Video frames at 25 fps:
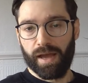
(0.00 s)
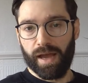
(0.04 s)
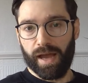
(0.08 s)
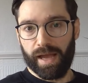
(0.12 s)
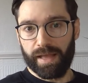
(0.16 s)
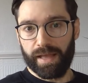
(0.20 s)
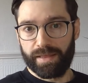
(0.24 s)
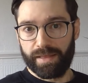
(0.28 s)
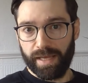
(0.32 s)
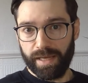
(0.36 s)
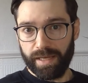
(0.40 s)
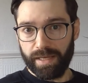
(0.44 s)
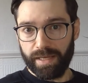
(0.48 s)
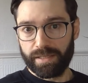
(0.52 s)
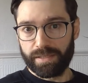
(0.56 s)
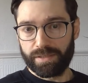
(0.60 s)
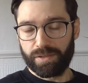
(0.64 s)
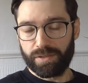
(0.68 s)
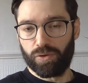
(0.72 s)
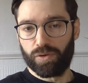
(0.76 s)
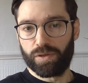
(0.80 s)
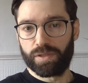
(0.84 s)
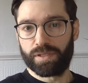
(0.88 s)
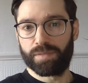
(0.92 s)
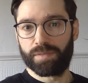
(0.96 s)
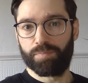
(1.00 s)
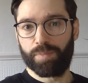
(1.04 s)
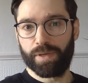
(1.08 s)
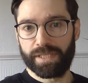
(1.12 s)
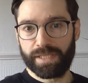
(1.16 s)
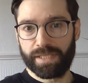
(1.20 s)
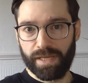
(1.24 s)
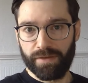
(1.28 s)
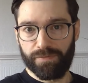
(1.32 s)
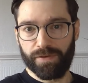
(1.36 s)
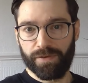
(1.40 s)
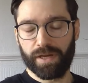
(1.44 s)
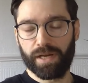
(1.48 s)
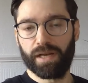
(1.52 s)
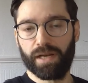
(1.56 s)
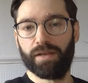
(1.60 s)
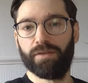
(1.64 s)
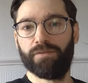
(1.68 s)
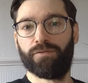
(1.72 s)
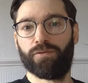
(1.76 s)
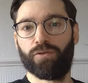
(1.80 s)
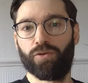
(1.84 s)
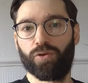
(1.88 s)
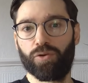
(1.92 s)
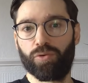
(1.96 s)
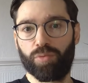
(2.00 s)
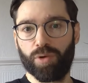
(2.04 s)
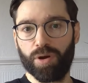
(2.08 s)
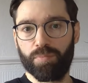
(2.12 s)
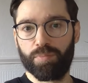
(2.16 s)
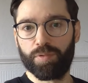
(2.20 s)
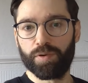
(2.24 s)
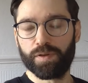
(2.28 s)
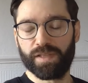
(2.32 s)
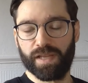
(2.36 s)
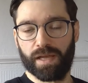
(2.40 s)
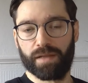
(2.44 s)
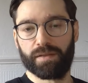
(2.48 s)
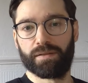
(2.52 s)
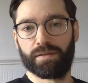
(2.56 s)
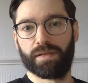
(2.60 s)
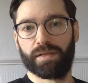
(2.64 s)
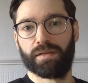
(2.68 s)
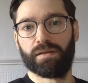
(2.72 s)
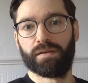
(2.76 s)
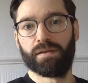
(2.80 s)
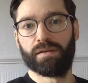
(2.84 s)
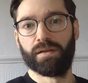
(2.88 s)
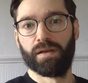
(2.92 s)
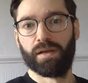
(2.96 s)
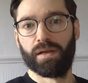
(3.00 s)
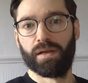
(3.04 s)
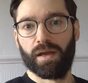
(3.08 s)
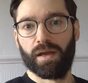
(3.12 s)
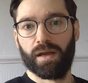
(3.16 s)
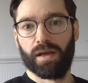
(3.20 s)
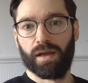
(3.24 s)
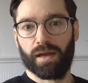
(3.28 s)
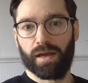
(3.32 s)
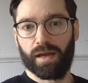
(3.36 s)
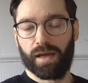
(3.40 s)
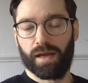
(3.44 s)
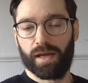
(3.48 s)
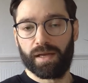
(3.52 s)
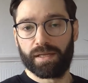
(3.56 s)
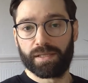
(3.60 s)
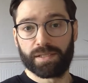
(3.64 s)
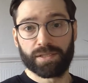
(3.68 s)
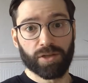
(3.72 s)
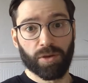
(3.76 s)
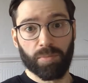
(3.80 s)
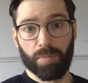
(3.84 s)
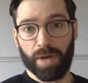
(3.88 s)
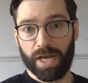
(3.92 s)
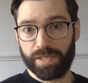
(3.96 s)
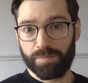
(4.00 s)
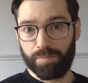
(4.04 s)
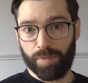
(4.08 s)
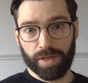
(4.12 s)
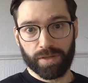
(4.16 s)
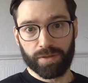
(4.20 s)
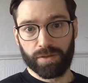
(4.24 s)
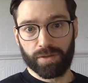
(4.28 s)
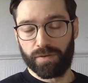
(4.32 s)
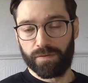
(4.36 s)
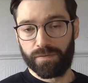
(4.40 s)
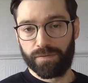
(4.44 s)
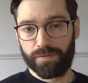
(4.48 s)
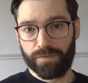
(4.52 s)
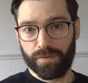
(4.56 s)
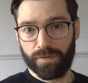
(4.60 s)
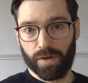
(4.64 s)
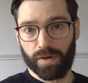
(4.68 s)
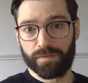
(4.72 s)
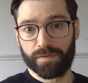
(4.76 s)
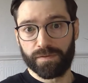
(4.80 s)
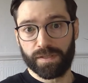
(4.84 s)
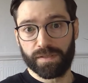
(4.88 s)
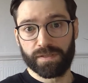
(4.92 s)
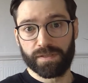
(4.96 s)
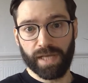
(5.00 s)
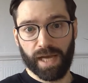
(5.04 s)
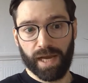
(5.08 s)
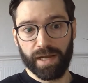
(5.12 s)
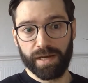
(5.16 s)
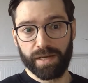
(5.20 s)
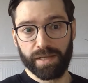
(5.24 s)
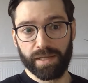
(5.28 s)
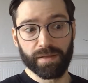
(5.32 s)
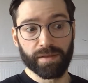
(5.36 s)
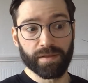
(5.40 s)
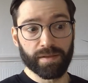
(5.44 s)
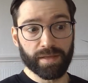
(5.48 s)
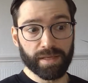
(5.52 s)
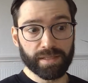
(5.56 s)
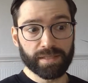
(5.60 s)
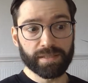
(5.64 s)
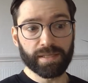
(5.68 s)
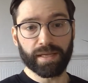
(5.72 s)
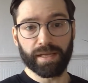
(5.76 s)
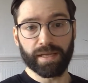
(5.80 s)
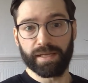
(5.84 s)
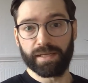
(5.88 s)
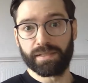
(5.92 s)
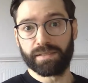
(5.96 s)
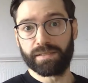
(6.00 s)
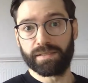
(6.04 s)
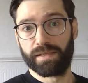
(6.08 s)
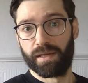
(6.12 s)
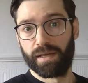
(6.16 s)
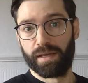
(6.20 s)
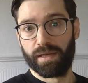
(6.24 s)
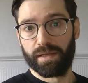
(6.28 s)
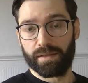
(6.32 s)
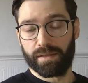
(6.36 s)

a data source specifically for representing uh, some aspect of, of society, in this case,